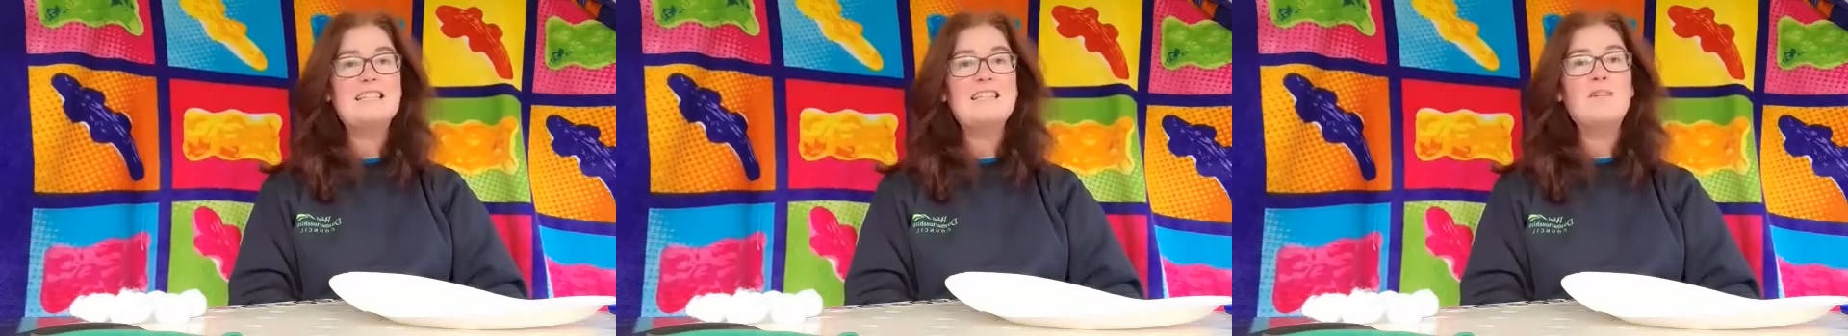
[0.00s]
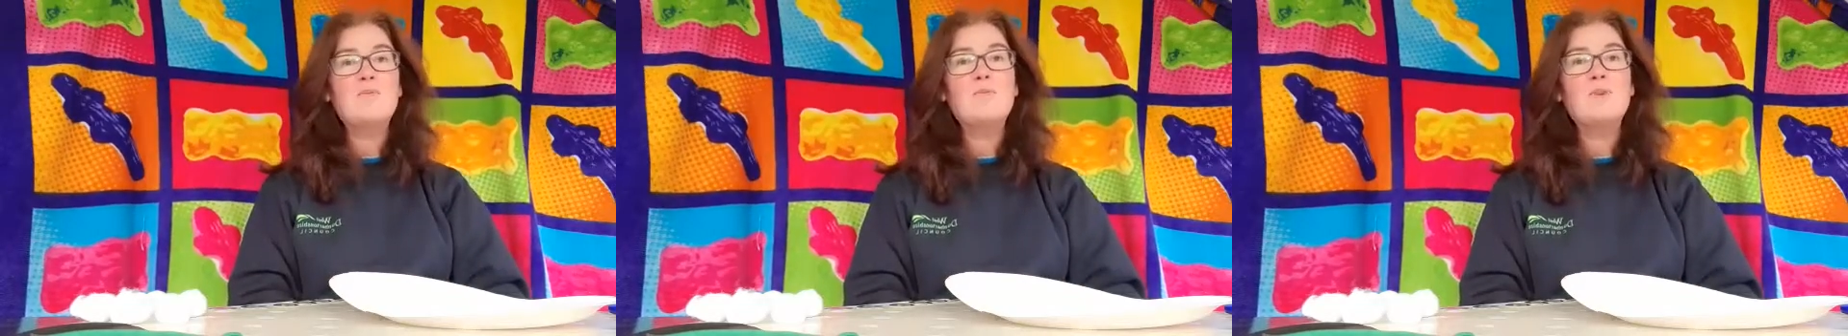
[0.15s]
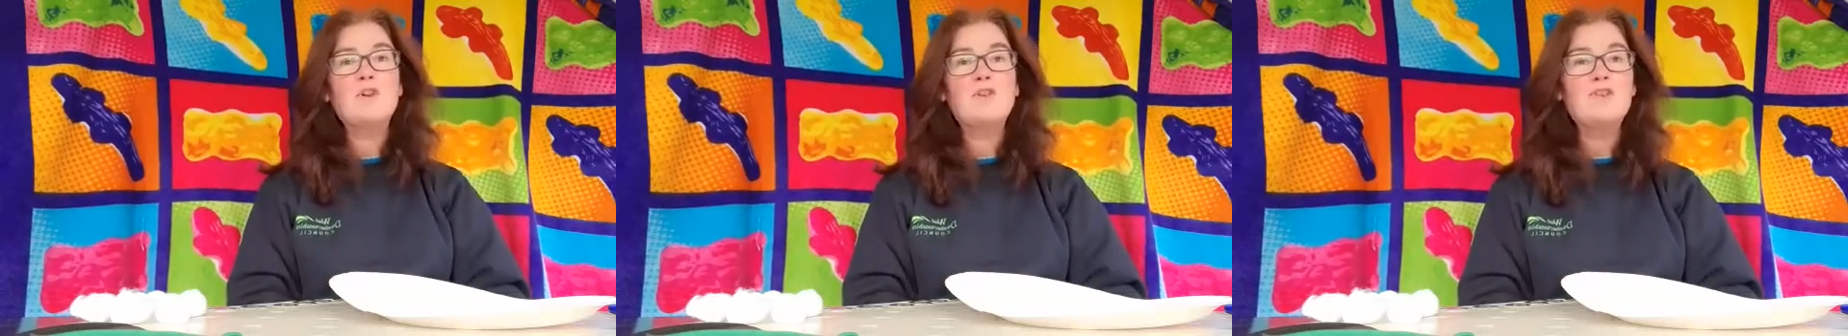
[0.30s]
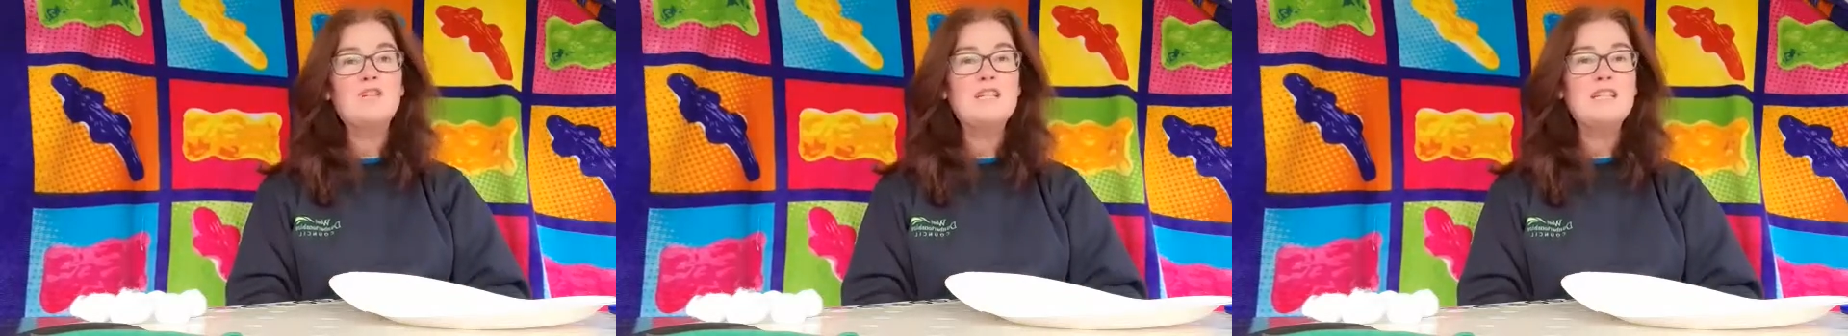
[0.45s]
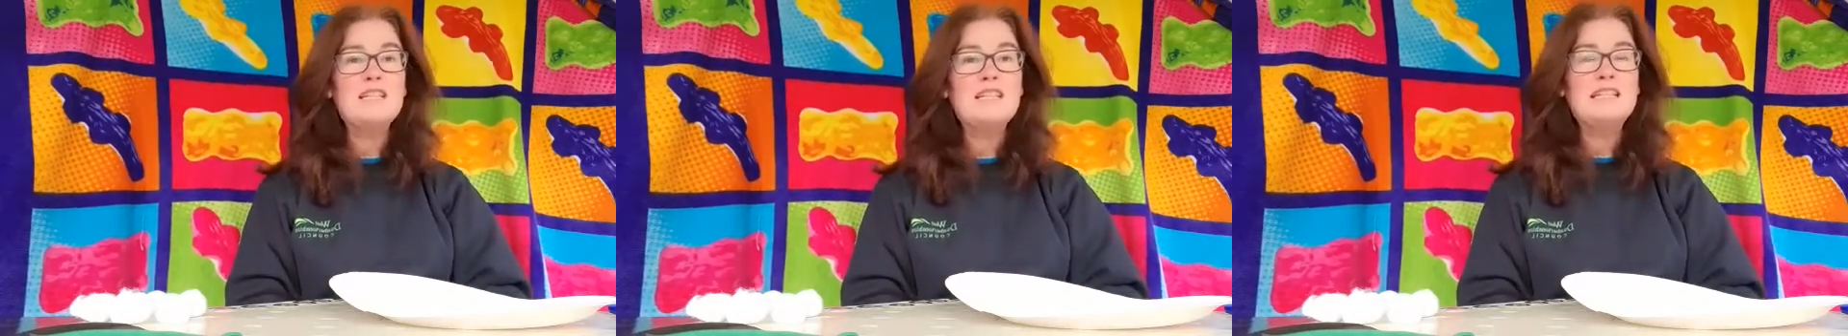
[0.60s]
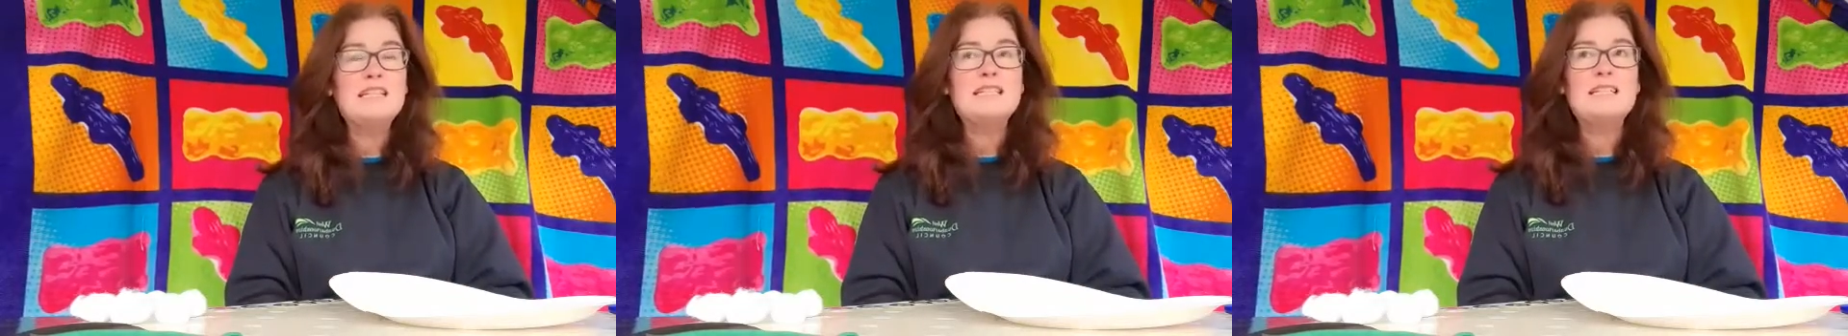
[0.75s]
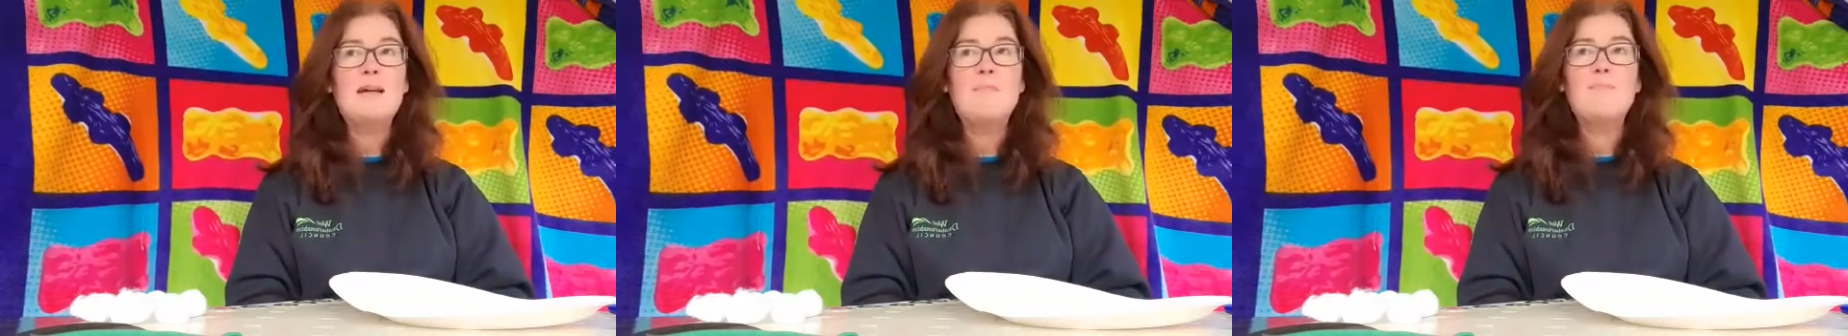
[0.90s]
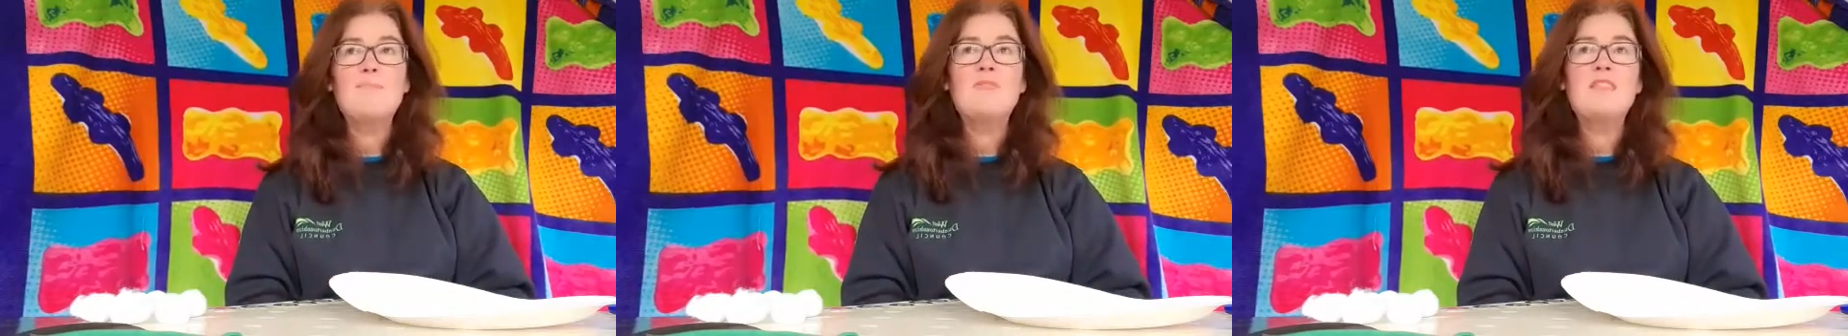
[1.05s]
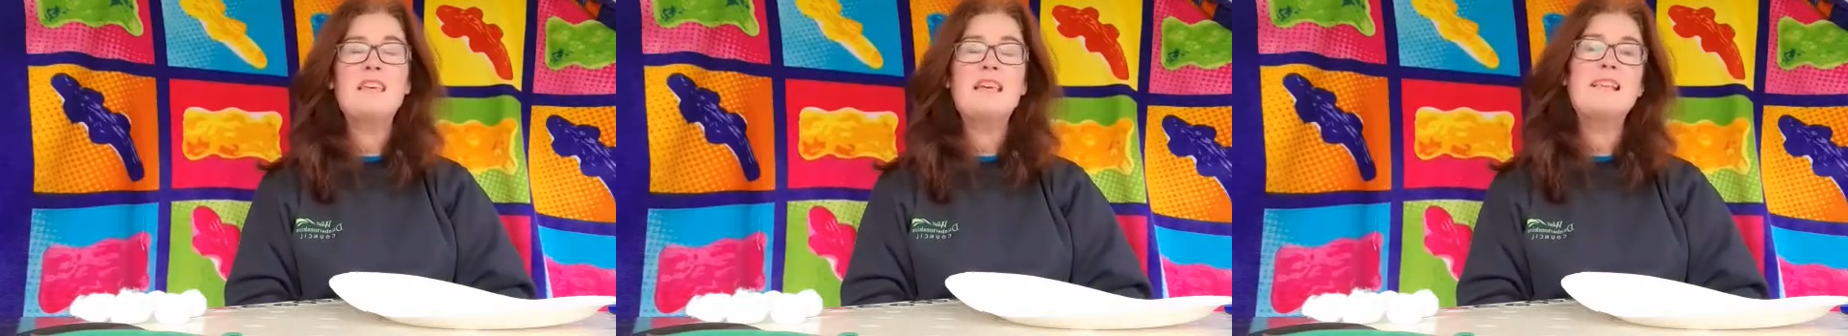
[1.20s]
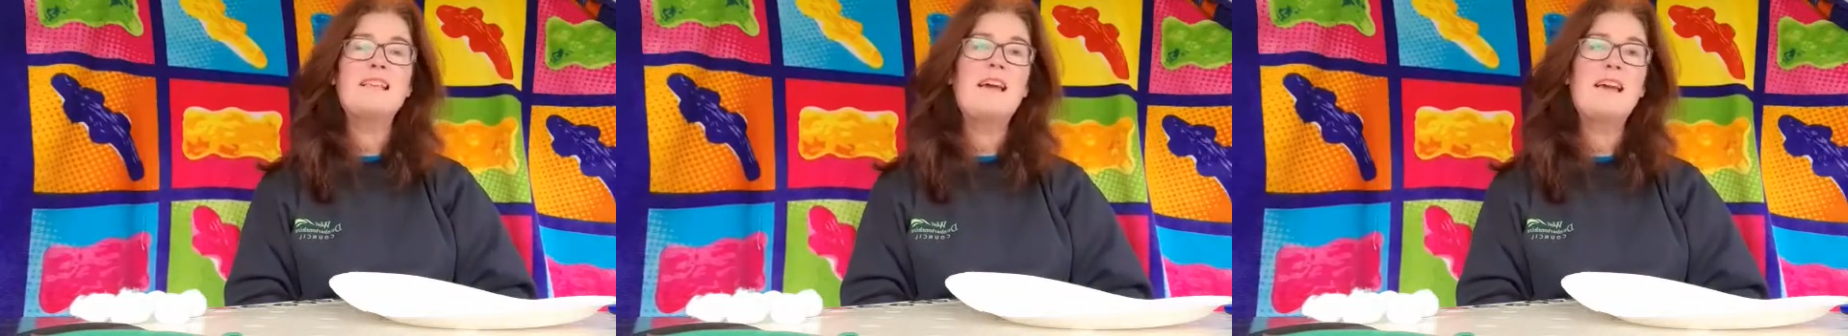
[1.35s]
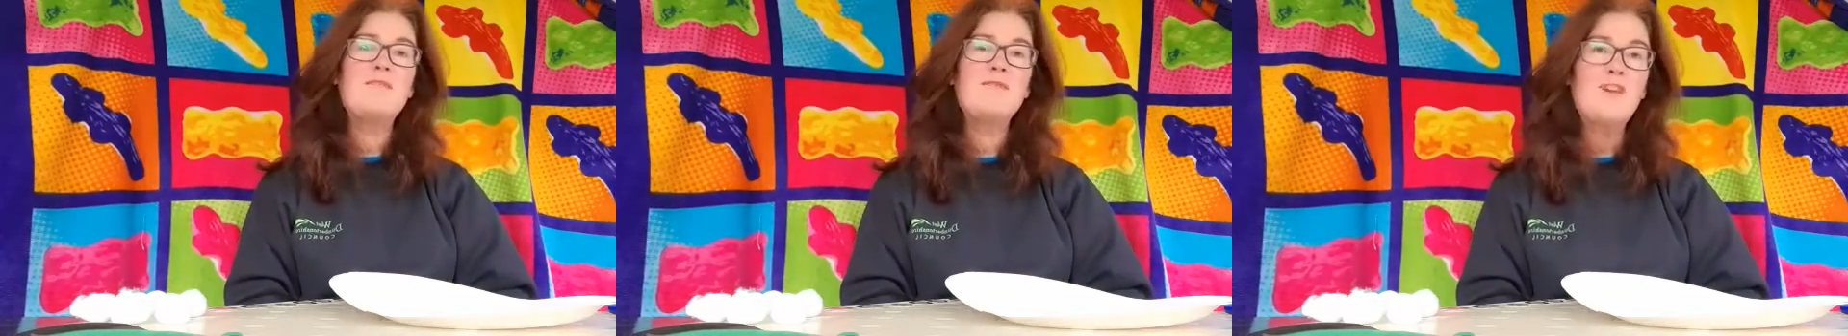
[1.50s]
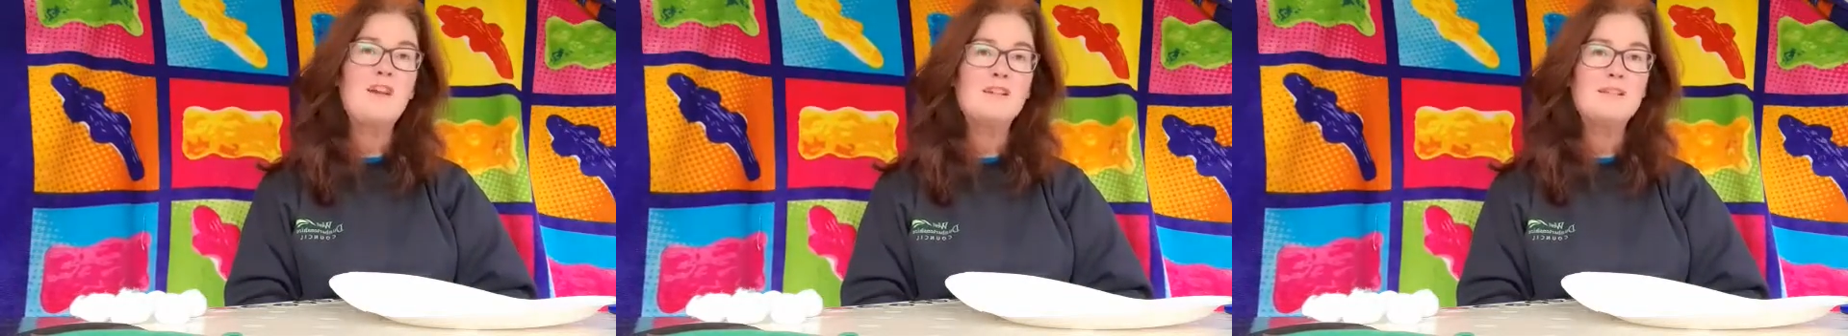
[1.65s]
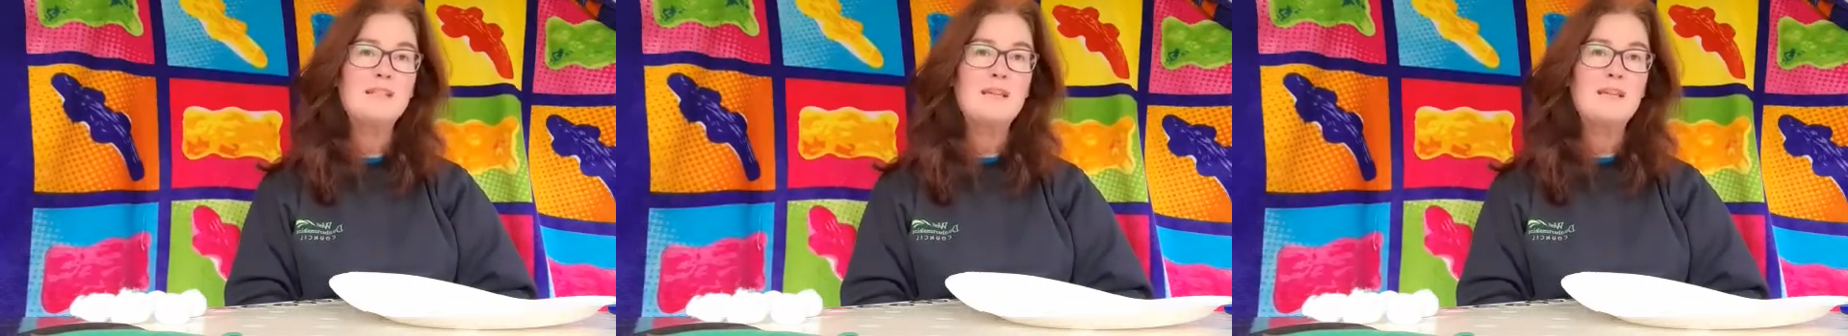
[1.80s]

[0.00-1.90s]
we're going to need something like felt